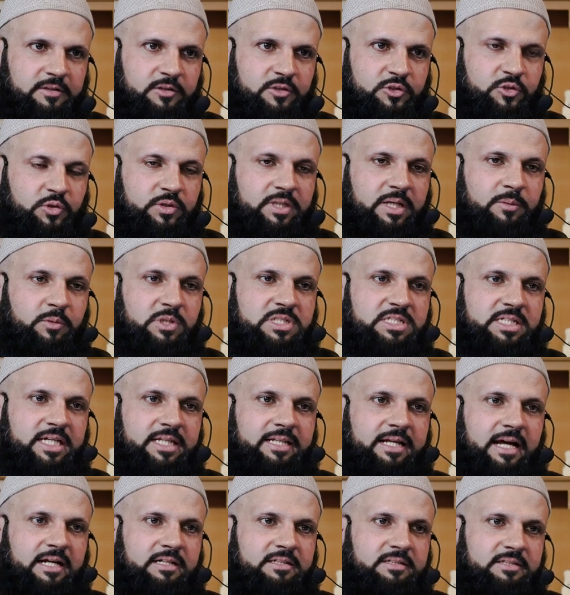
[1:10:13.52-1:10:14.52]
So they would say
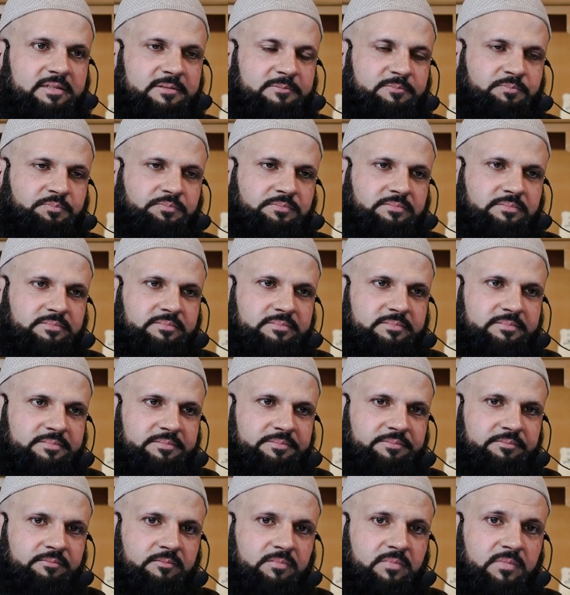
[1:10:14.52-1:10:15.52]
that
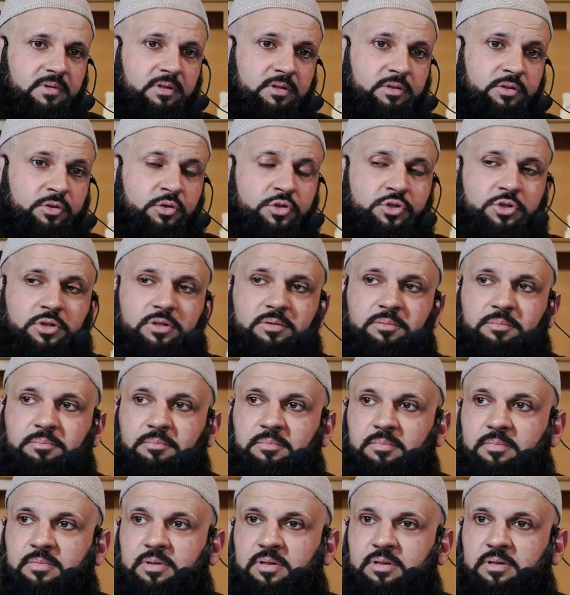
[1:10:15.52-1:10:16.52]
you
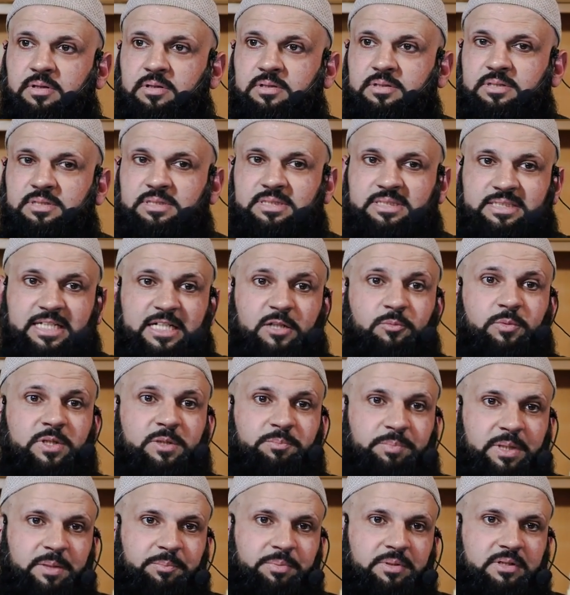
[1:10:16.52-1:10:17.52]
should sit
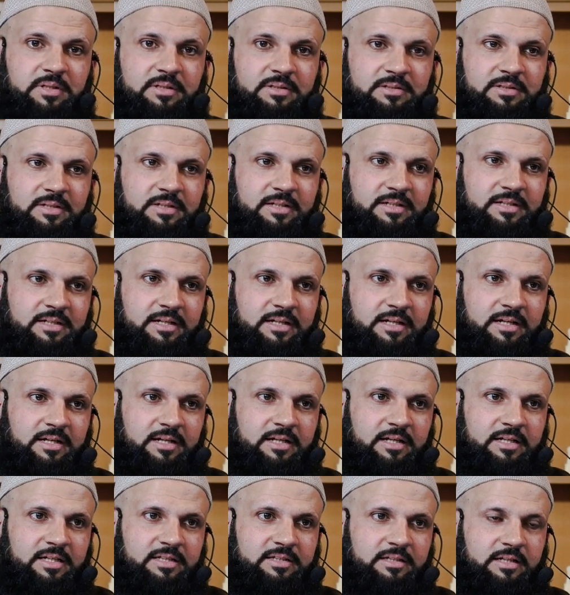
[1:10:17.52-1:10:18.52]
with people
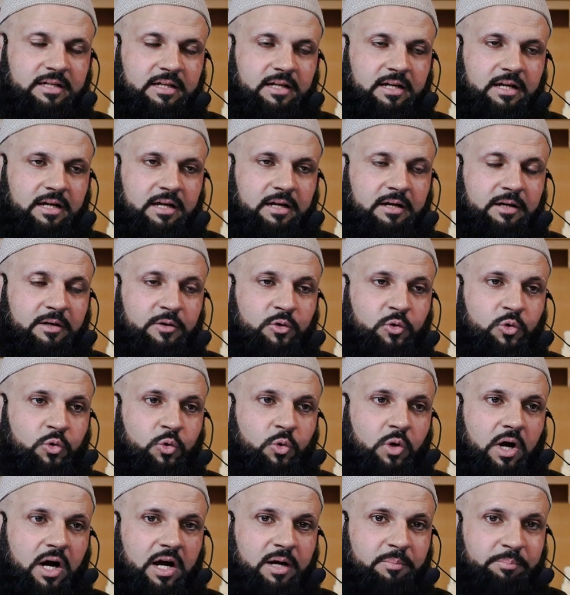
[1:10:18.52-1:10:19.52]
uh,
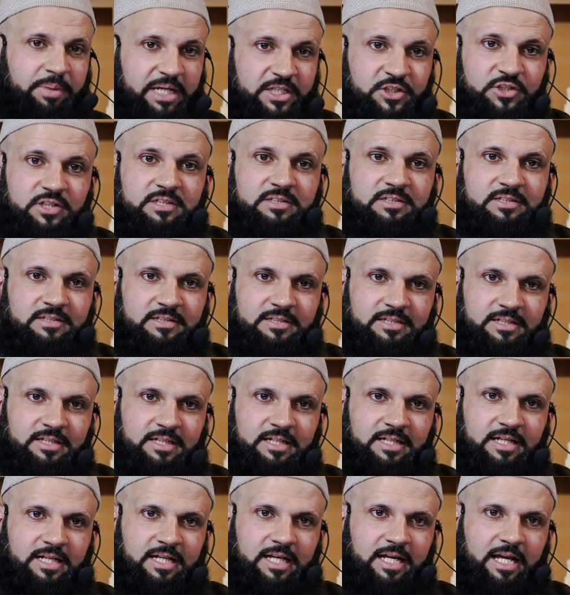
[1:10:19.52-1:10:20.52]
who are patient
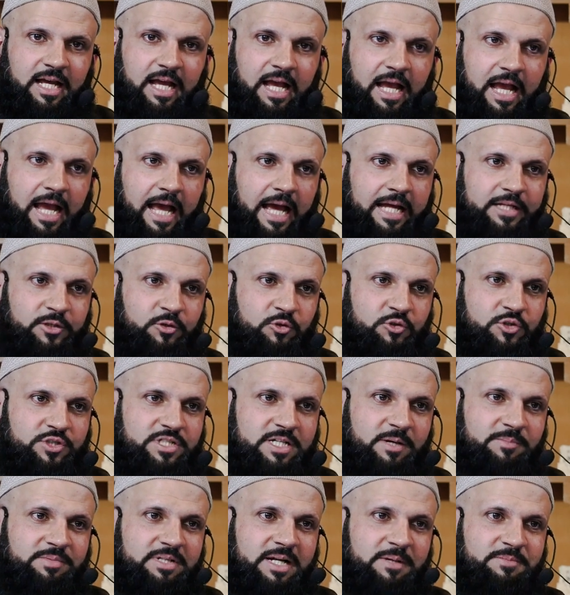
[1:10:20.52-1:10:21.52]
and you should
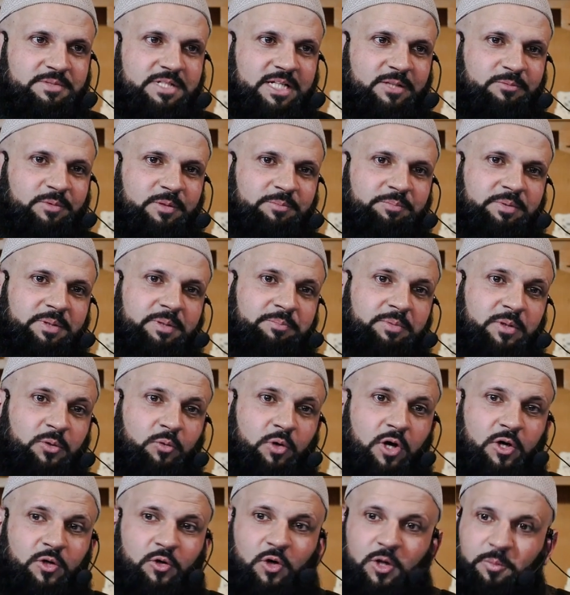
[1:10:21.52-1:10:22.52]
sometimes sit with people
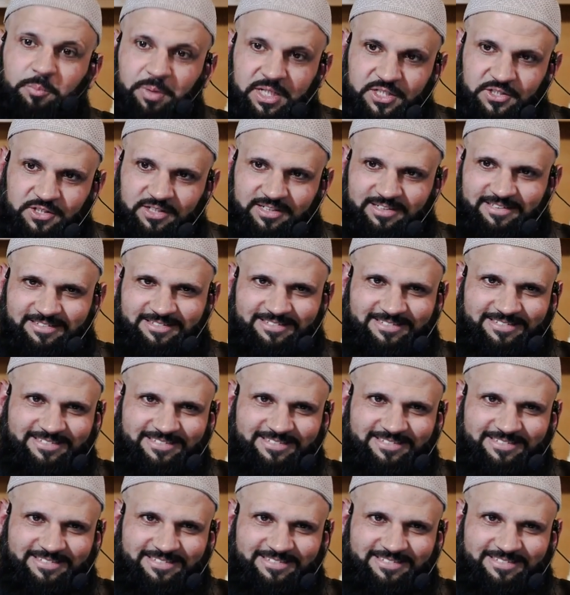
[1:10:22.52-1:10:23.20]
who are not patient.